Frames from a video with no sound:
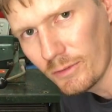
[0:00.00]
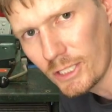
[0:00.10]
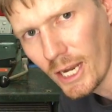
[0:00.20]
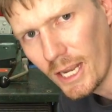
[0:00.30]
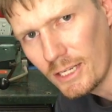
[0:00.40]
ever
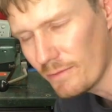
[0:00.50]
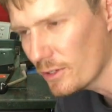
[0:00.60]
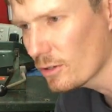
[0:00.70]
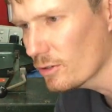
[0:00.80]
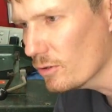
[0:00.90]
change if
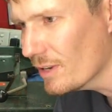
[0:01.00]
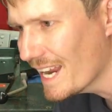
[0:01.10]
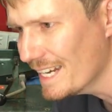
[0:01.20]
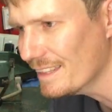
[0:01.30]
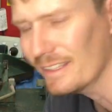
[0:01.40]
you're going to do
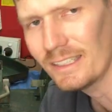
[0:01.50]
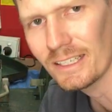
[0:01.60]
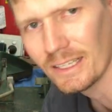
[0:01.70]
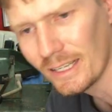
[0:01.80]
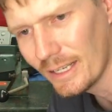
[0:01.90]
anything.
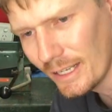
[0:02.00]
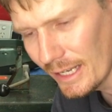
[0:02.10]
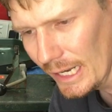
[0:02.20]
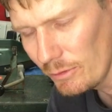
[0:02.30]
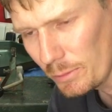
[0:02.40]

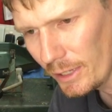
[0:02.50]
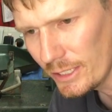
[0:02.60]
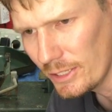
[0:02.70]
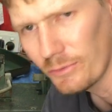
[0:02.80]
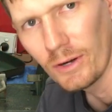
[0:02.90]

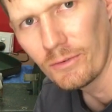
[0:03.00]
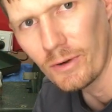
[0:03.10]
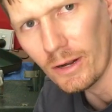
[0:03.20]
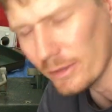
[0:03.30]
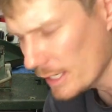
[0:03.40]
Replace your front
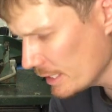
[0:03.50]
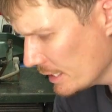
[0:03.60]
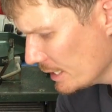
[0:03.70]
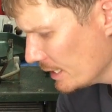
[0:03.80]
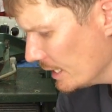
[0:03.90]
roller.
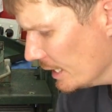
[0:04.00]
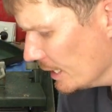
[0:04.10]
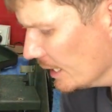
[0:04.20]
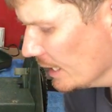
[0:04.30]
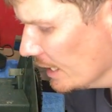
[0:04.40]

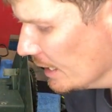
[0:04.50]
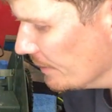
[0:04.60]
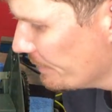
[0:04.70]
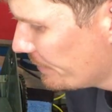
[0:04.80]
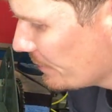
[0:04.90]

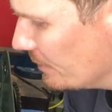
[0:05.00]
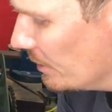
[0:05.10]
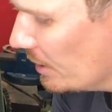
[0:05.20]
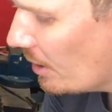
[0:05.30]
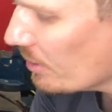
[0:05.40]

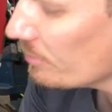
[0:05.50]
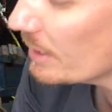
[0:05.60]
The old